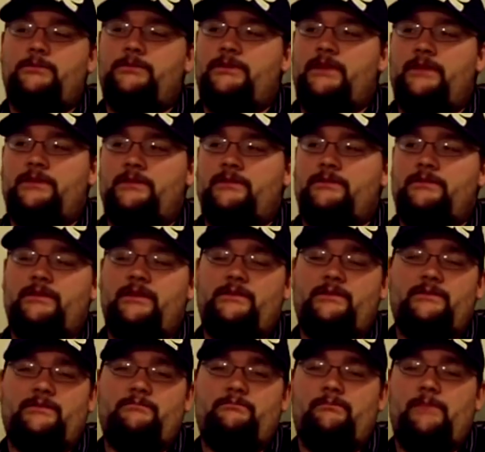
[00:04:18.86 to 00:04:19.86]

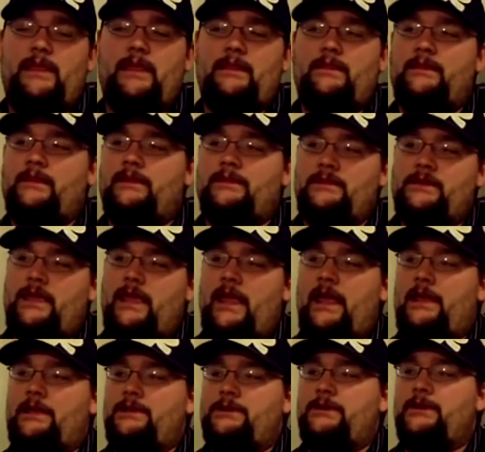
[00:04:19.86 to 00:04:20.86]
Doesn't mean that you
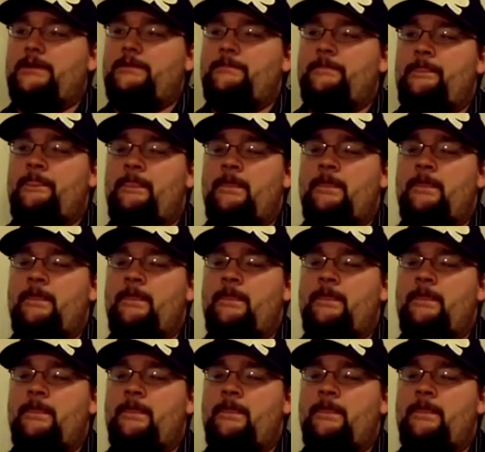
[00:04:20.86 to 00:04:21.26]
can't do it.